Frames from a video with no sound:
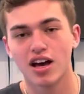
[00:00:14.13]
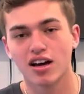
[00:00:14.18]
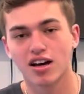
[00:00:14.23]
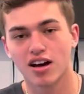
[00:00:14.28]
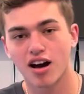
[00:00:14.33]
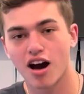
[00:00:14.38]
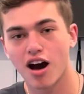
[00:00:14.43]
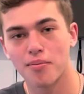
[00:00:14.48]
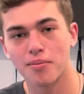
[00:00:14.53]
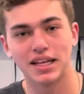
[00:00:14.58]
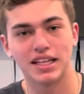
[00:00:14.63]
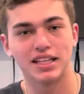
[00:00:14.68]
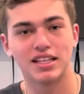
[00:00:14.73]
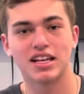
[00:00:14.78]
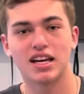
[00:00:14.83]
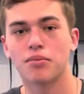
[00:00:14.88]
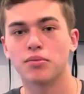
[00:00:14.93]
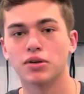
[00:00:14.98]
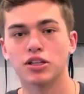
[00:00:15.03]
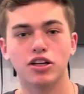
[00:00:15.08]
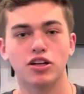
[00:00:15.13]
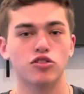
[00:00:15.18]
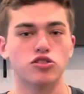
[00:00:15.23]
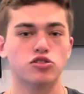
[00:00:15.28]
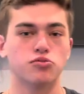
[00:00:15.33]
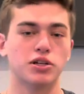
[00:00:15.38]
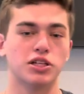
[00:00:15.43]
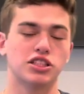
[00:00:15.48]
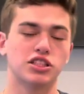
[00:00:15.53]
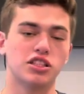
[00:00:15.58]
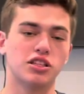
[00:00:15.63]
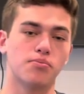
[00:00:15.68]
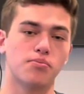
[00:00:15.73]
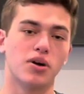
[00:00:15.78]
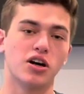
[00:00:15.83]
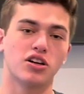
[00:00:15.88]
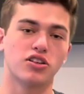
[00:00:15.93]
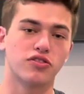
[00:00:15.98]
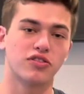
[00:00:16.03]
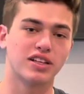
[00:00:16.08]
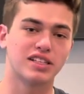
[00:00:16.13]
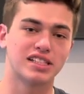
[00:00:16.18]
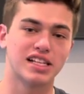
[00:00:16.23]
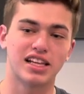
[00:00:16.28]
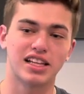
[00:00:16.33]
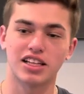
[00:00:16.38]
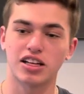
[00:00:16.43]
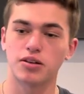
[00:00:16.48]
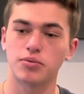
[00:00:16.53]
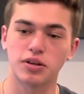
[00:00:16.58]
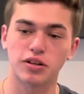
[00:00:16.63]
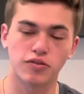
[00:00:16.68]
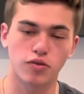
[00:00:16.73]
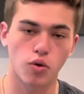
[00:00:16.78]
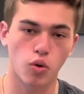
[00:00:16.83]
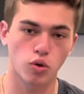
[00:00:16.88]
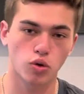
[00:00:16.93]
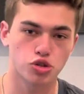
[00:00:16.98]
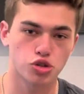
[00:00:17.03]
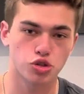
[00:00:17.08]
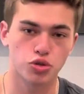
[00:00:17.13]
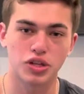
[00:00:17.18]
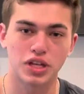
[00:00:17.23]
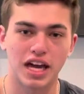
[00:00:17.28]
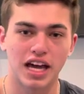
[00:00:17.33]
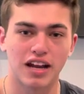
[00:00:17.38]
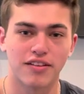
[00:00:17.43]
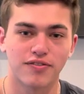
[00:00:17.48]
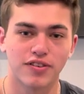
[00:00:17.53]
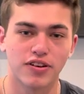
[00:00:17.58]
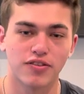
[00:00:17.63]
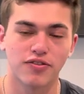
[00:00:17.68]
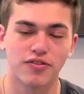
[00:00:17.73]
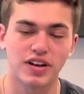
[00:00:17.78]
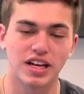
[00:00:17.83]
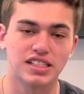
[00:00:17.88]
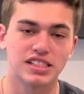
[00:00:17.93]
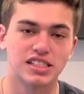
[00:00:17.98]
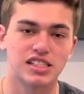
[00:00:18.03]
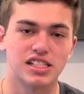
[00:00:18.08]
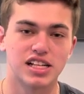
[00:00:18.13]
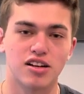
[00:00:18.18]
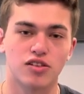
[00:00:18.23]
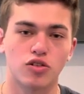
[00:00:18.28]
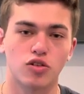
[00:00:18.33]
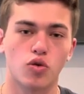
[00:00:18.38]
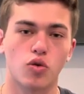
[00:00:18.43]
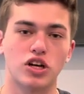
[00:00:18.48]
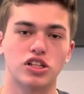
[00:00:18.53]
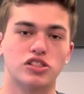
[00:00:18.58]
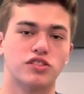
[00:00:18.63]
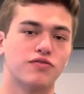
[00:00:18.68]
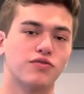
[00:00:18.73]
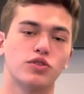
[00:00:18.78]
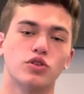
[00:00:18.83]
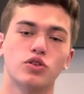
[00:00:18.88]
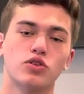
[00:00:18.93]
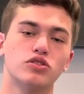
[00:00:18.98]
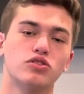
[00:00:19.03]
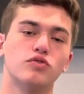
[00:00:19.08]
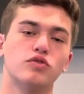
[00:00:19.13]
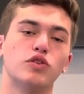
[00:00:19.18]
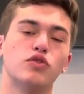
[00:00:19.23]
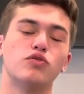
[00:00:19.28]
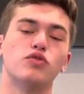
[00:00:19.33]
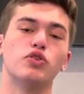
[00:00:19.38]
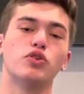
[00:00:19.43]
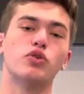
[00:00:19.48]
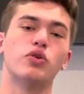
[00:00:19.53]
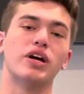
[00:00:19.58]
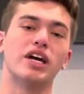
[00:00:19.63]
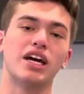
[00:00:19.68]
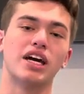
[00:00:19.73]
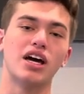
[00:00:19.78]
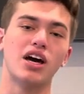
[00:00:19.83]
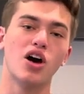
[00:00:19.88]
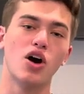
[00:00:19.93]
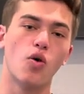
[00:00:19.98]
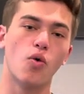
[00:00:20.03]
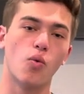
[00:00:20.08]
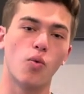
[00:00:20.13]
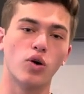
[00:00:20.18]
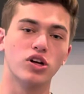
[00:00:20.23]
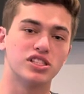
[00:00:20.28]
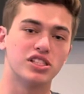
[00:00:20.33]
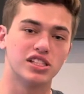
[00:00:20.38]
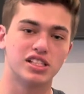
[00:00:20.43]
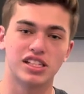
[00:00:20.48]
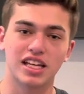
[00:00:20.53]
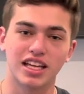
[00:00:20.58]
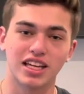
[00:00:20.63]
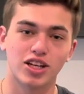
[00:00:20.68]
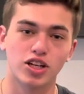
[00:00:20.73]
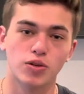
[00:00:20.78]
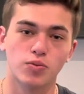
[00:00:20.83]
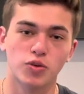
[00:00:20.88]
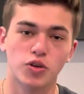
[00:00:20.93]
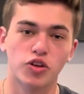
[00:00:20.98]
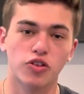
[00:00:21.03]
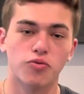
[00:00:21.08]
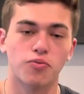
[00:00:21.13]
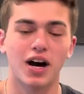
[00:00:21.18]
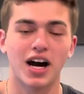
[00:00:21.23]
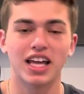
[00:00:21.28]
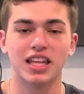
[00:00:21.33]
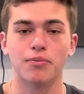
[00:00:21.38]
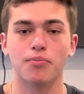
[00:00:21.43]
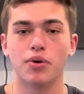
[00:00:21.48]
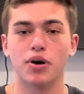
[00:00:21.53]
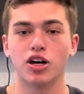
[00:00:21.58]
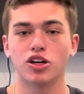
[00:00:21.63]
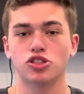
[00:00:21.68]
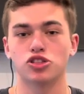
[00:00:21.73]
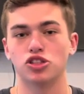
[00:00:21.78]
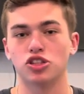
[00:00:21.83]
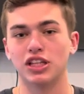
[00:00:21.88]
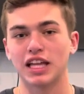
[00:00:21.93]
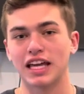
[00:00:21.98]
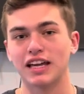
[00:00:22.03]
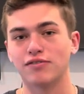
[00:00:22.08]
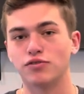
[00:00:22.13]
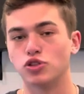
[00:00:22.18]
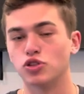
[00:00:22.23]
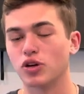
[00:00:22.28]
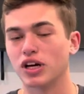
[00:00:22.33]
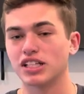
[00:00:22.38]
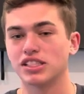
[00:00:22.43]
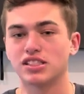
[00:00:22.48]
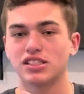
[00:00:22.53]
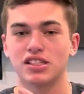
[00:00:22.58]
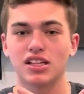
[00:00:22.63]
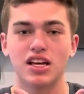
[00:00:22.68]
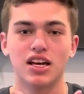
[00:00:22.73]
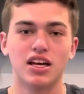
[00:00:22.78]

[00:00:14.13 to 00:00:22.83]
comment down below, especially the Bucs fans out there, but of course to the NFL fans in general. Question for those of you viewing: Was this a good move by the Bucs? Should they address